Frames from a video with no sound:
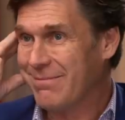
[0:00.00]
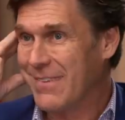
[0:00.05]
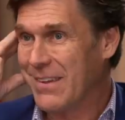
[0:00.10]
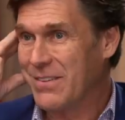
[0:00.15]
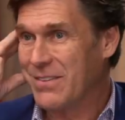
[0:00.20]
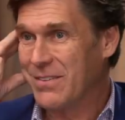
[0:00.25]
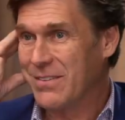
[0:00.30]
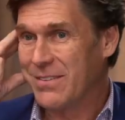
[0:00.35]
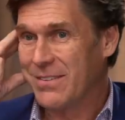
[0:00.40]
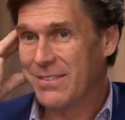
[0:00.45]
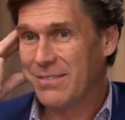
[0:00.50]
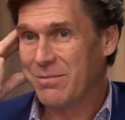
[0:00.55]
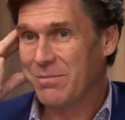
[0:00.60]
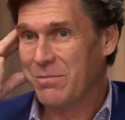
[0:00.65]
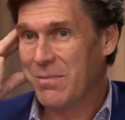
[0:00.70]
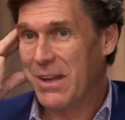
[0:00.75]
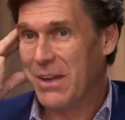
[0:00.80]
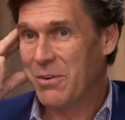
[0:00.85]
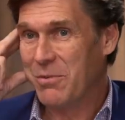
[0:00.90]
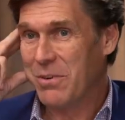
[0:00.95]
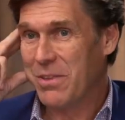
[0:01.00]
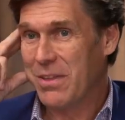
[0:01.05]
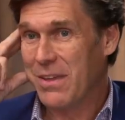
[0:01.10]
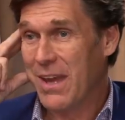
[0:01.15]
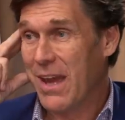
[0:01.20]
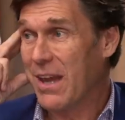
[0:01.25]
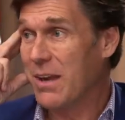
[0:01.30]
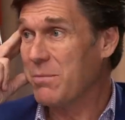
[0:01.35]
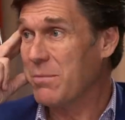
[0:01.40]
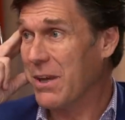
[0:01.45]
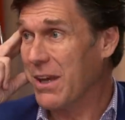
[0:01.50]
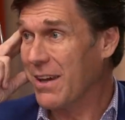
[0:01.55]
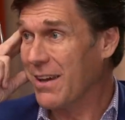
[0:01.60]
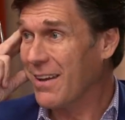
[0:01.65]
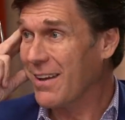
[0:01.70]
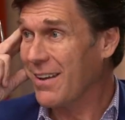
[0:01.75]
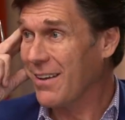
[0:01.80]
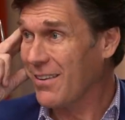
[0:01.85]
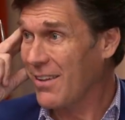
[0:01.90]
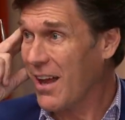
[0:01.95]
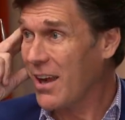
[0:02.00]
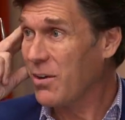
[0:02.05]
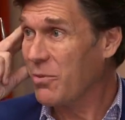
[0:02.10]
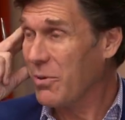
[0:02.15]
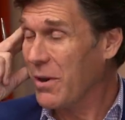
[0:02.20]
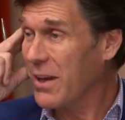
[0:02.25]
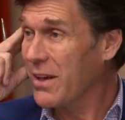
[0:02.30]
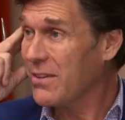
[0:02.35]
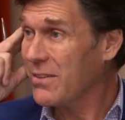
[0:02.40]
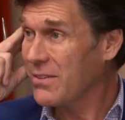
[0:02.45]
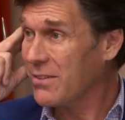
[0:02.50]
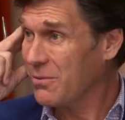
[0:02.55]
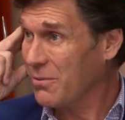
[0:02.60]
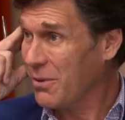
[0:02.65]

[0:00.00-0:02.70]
that's meeting with the enemy in a lot of ways,